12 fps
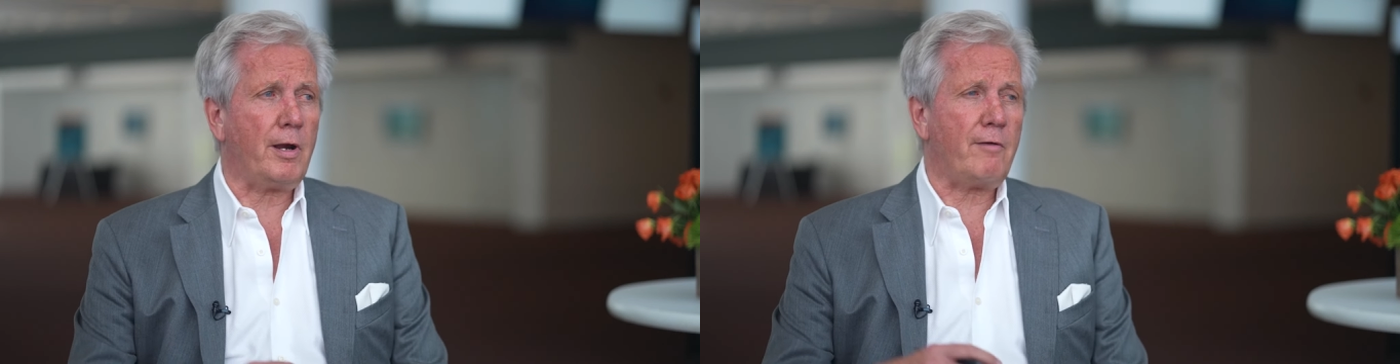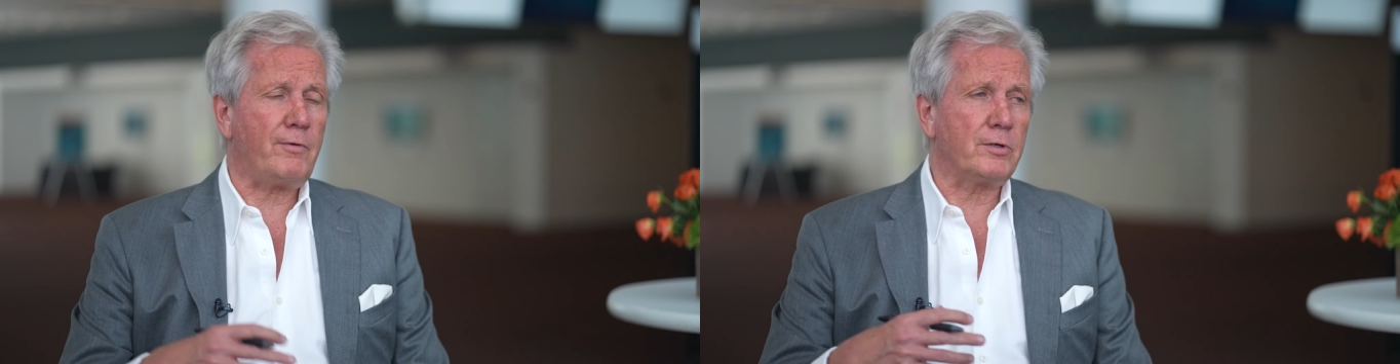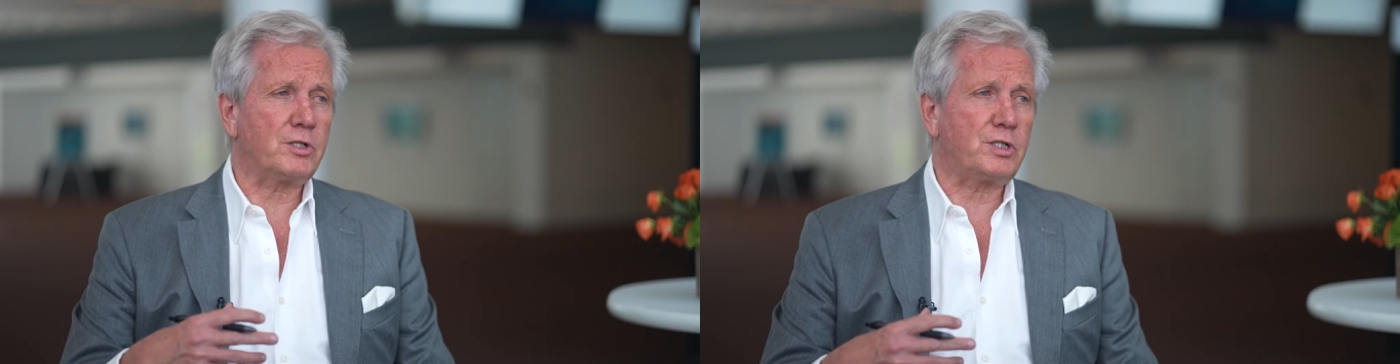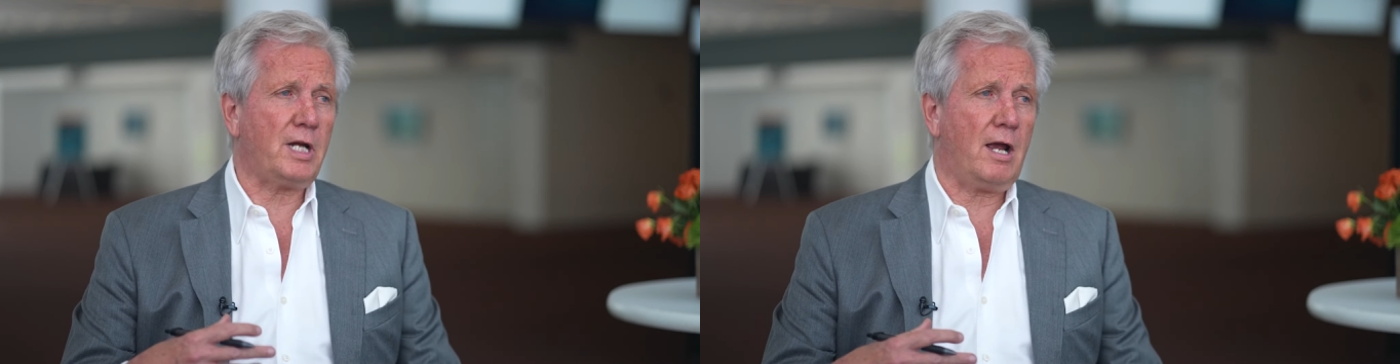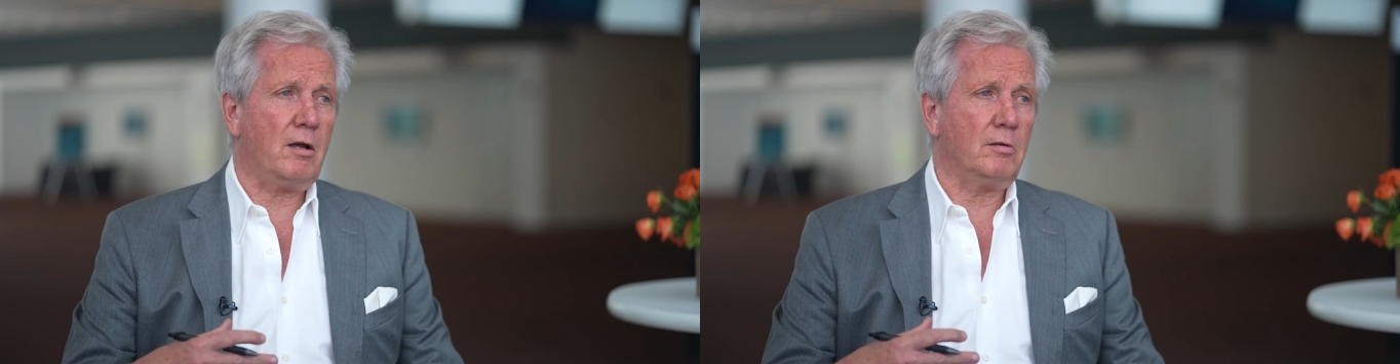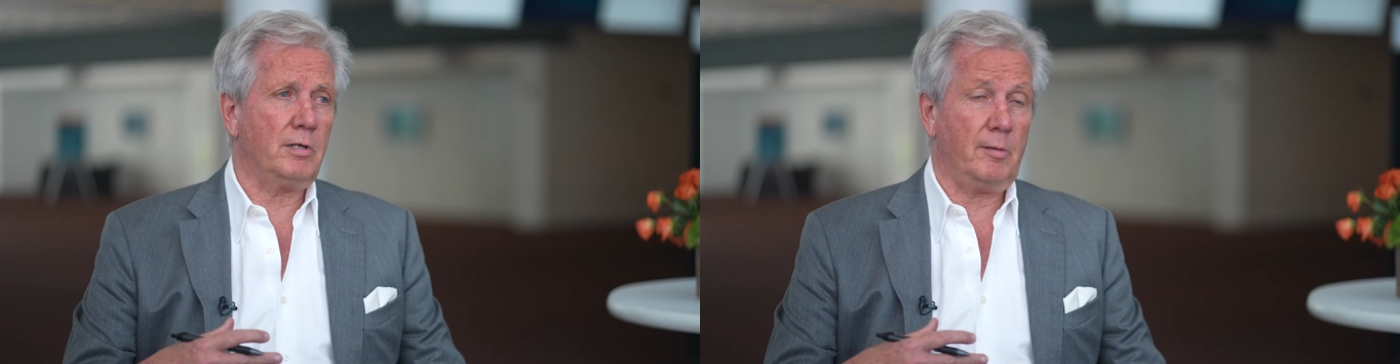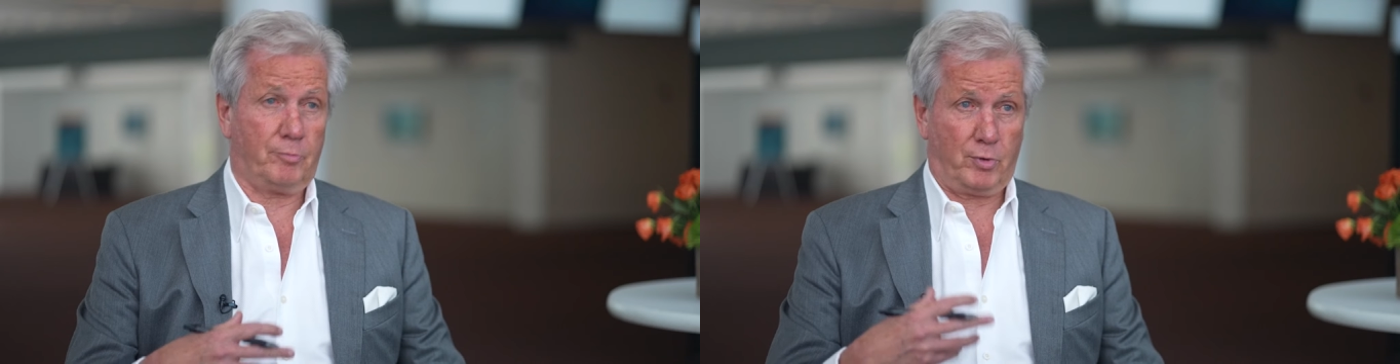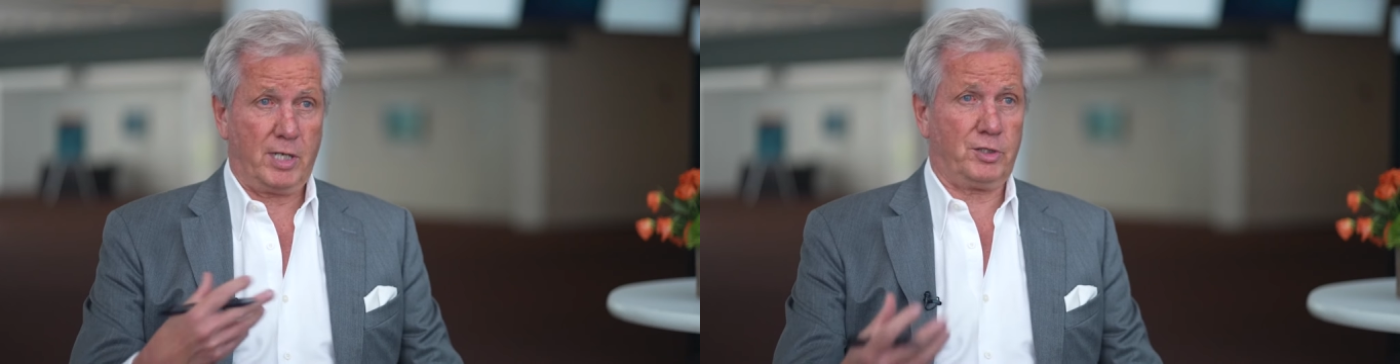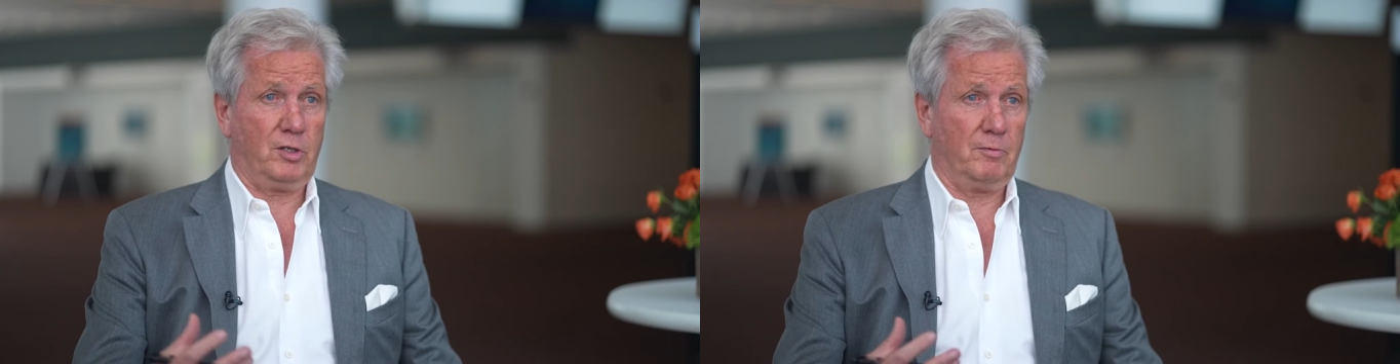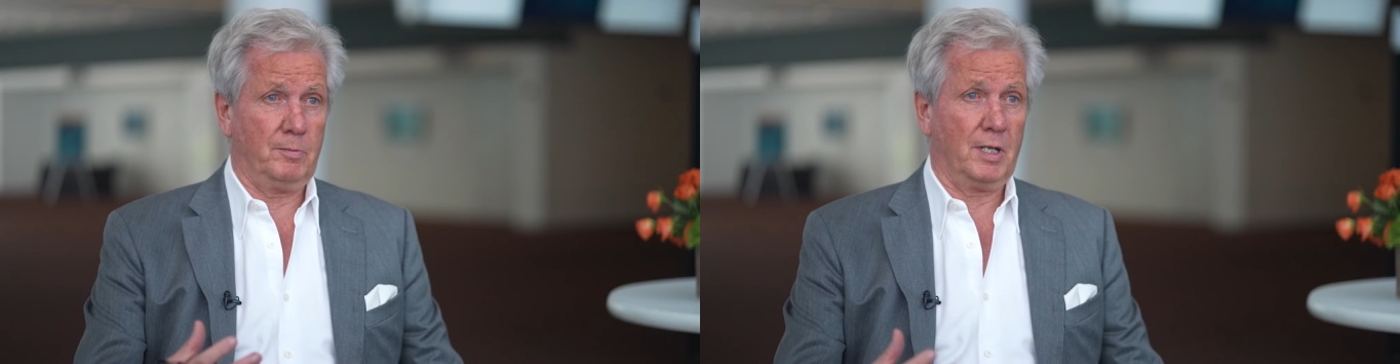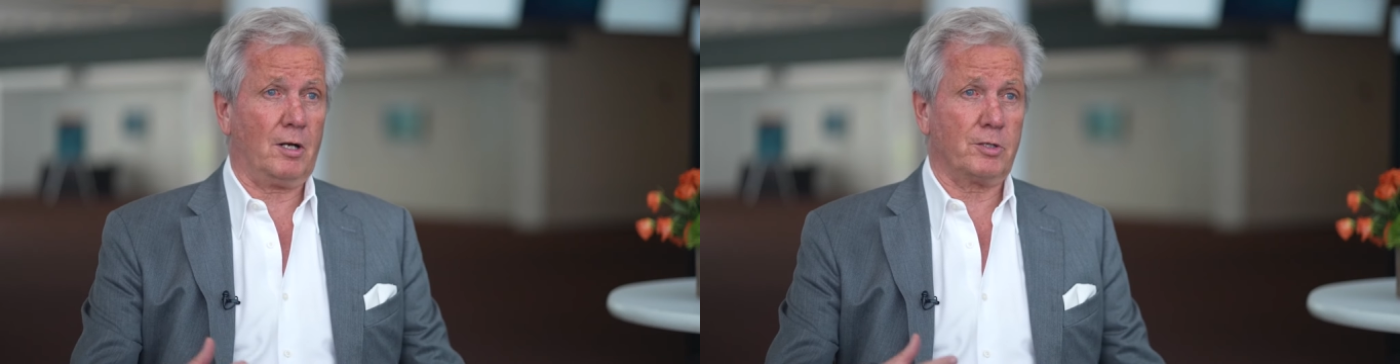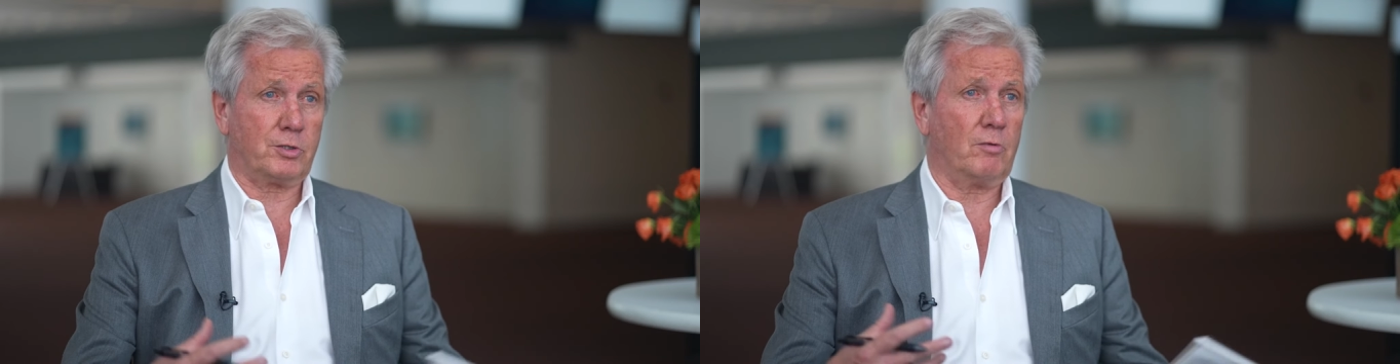efforts sound impressive, but
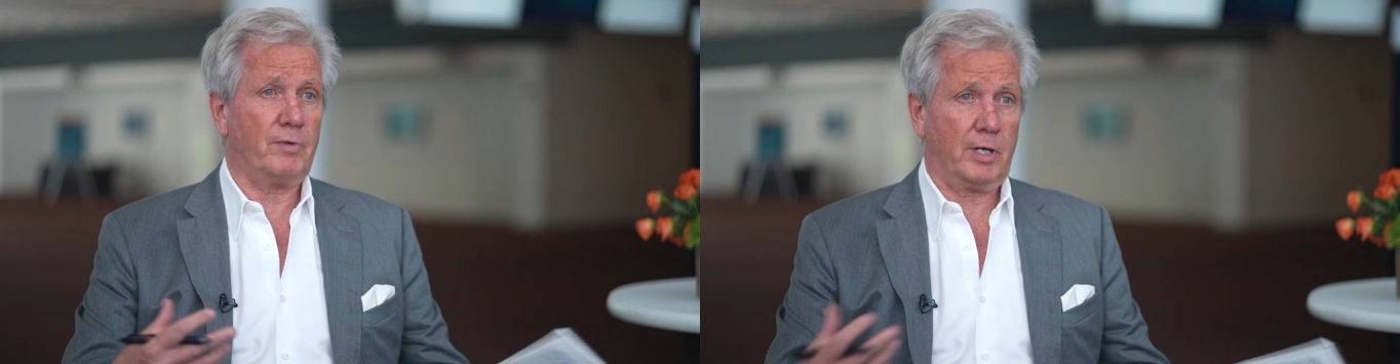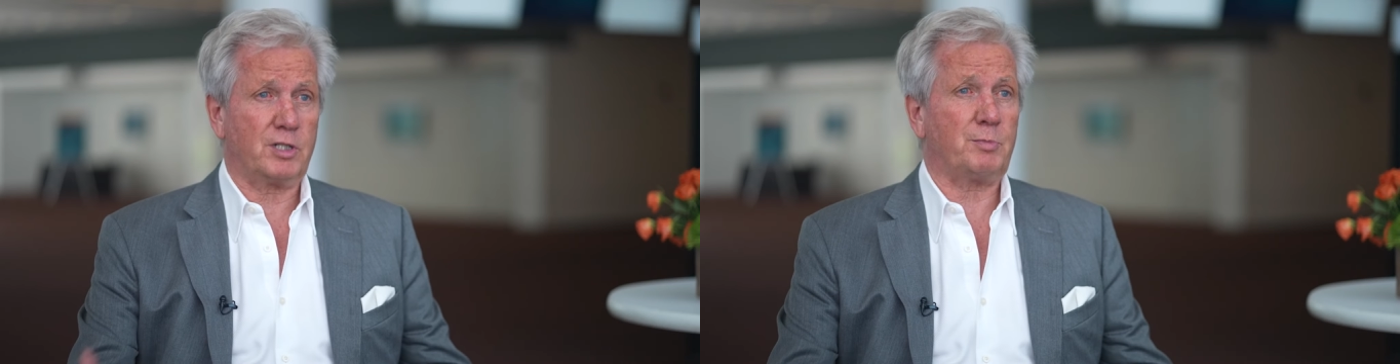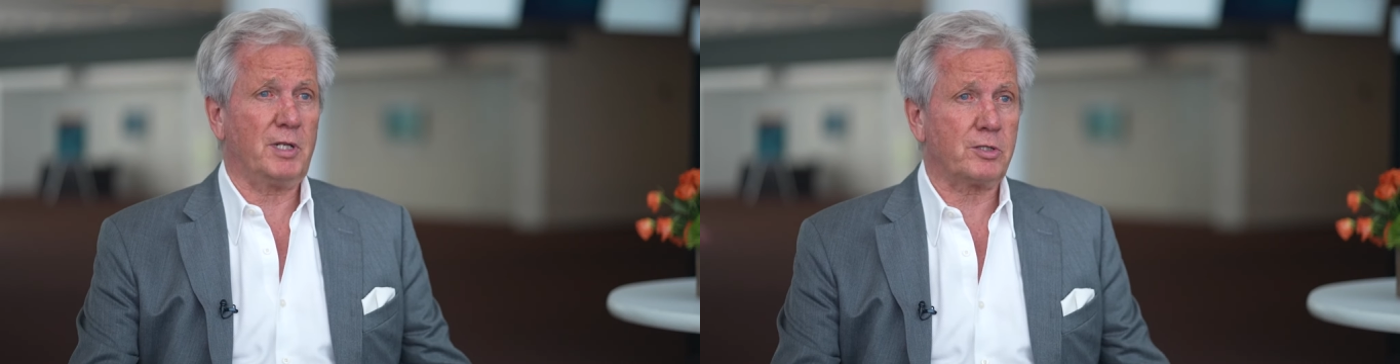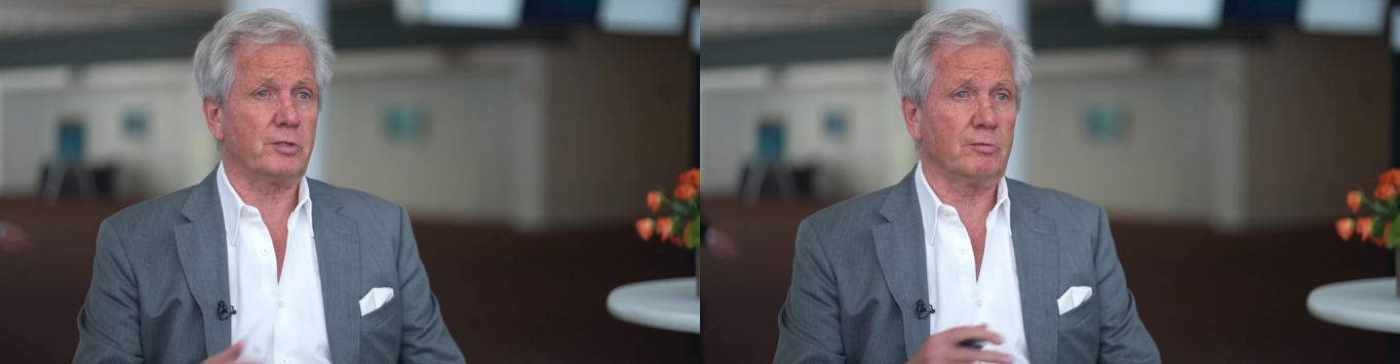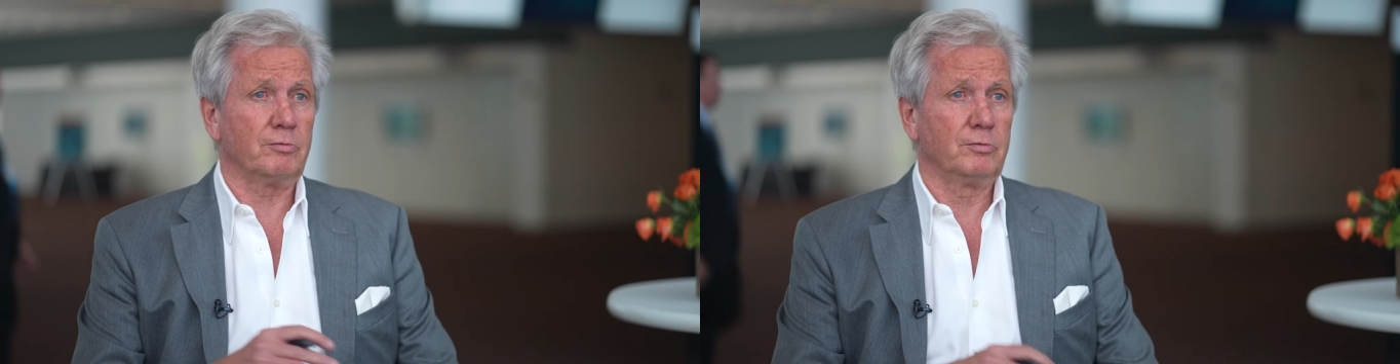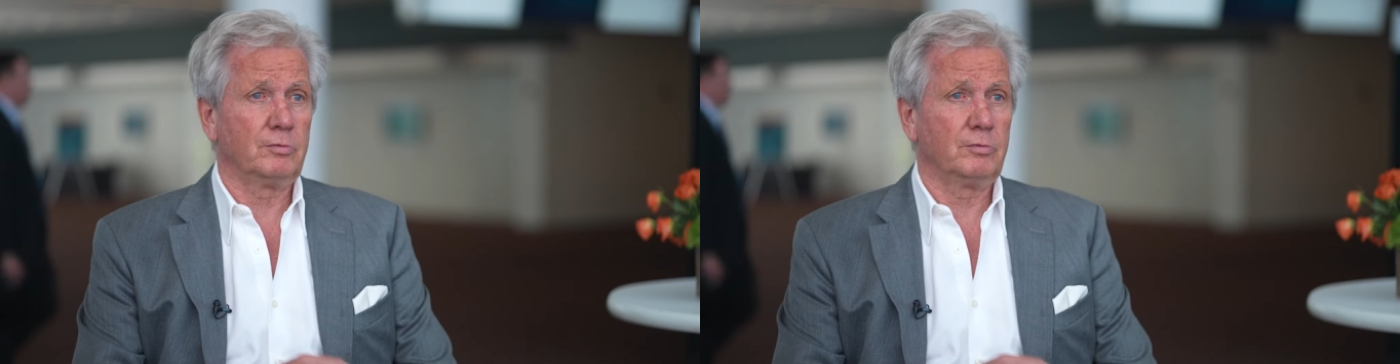also very expensive.